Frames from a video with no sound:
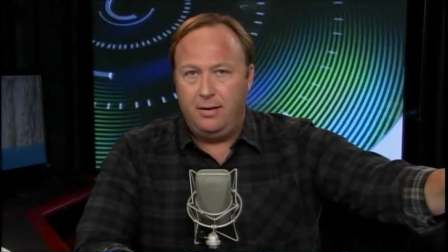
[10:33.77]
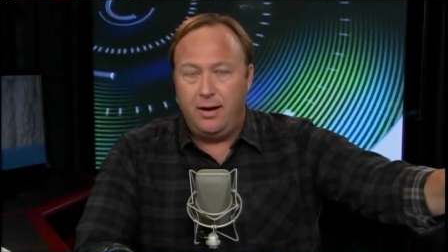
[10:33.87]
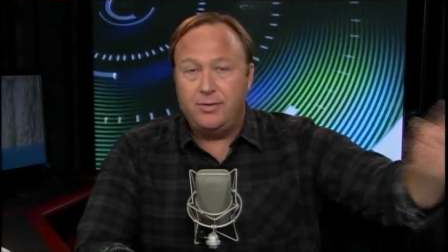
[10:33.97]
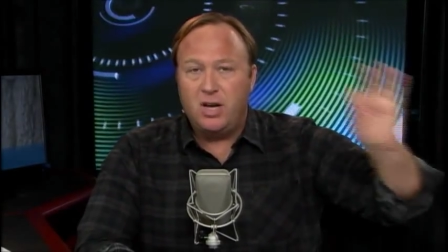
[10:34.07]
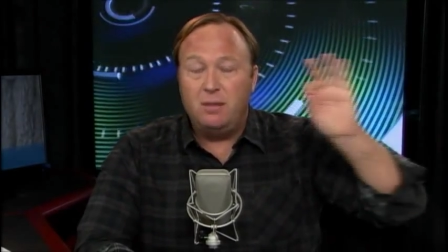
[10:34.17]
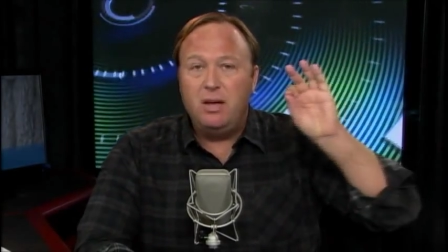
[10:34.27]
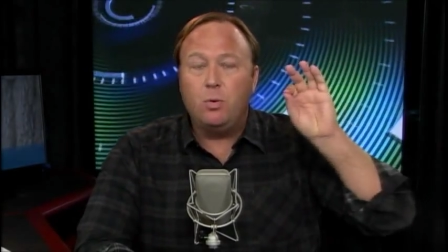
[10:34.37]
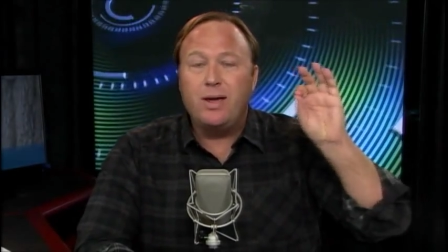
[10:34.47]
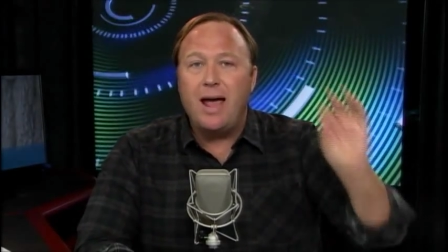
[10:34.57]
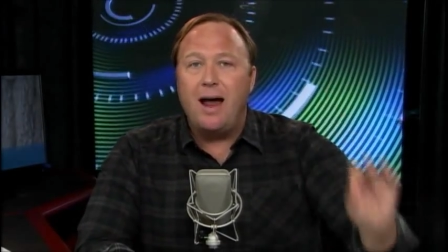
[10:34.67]
And it's going to be
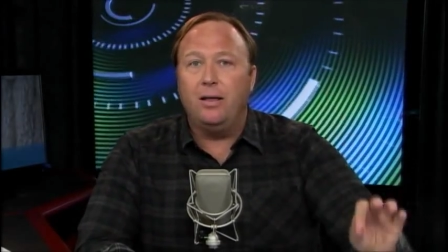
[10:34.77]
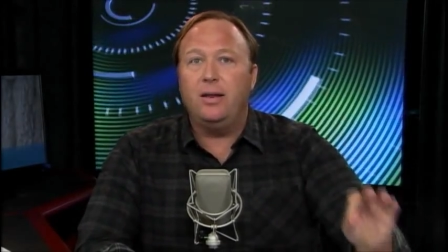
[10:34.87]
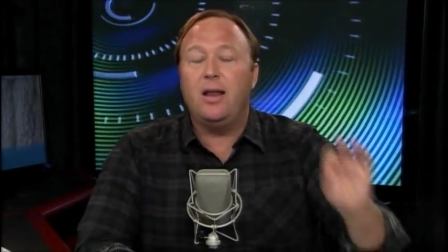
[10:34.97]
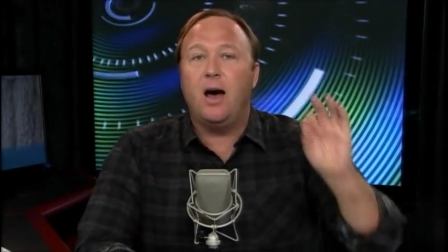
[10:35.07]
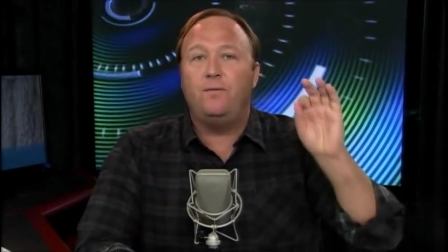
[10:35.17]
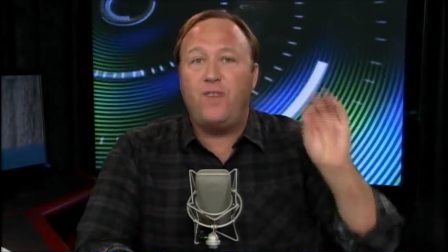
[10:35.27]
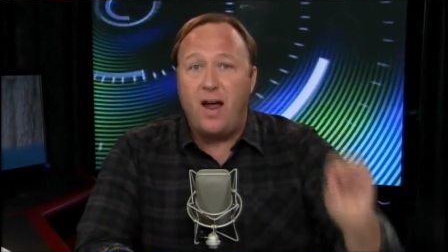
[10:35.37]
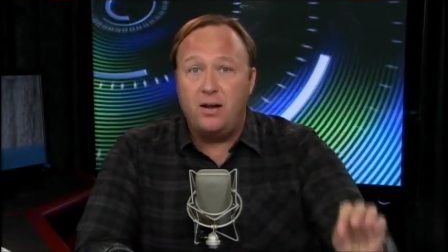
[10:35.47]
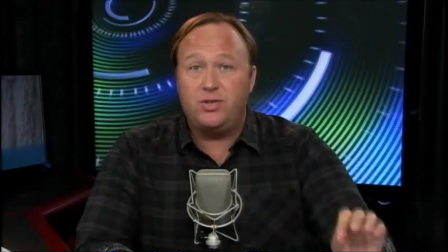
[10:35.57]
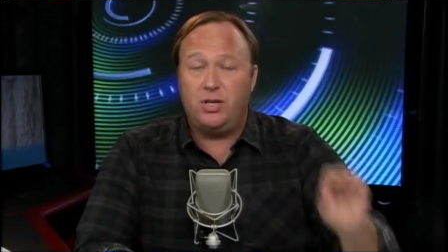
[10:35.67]
reality, not
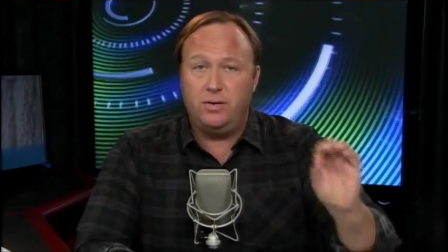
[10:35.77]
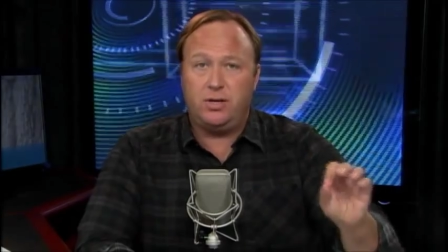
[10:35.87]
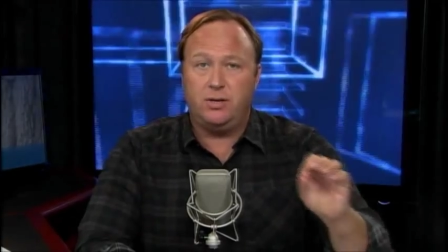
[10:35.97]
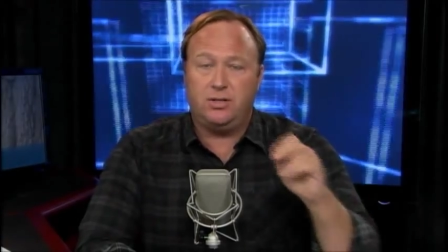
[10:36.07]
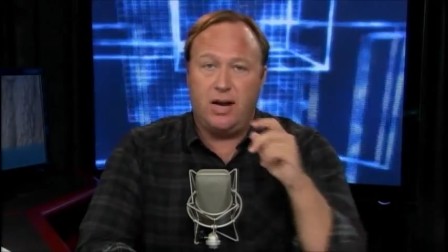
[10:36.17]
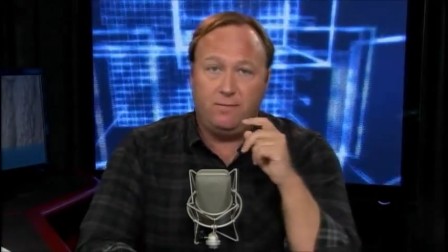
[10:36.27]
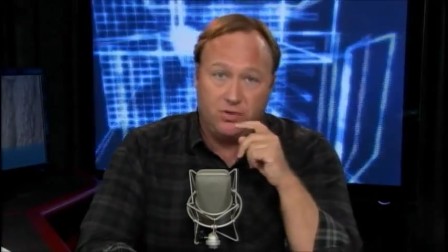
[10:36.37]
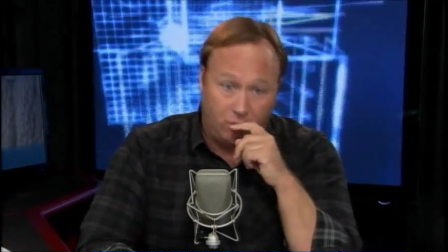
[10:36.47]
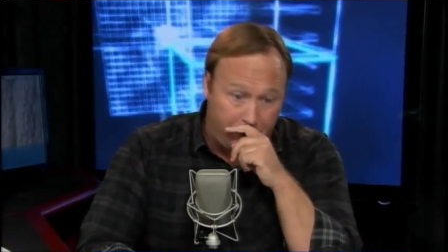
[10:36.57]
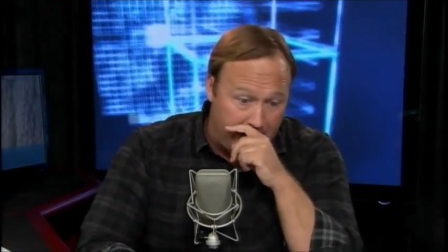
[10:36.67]
fantasy, that's going to save
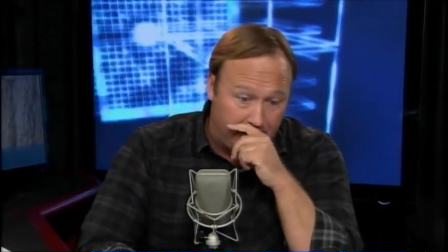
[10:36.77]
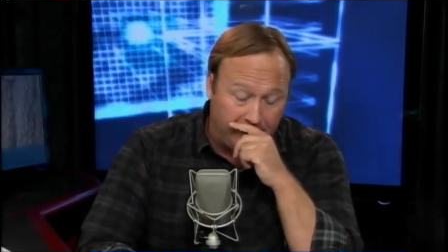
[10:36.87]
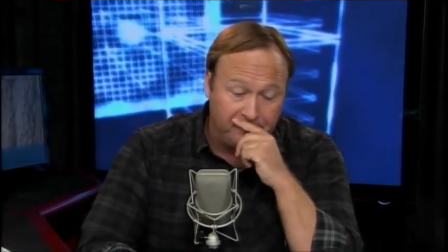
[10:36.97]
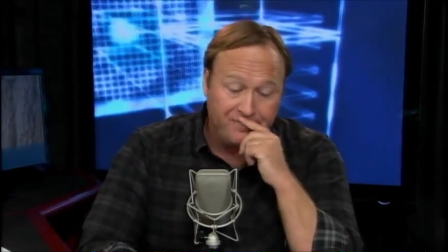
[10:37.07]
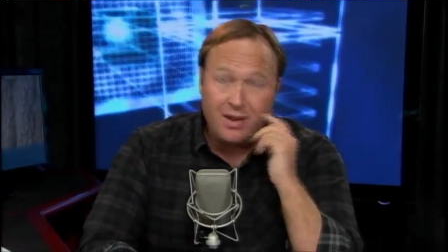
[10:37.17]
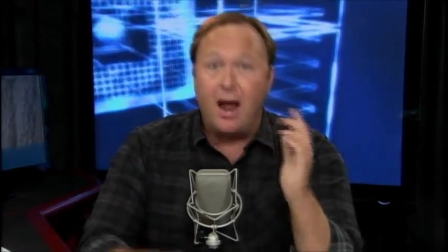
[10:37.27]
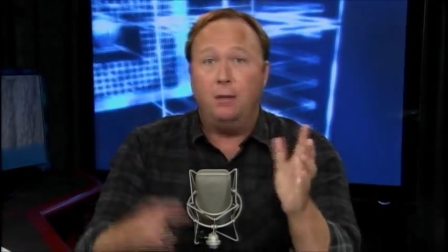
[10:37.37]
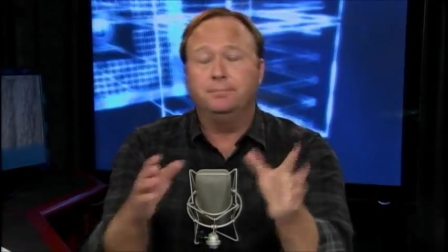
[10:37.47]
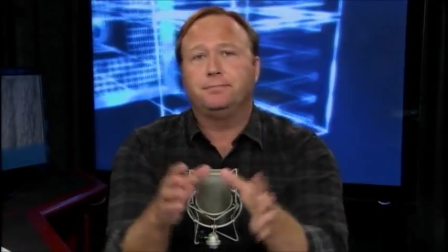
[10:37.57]
this republic. Now,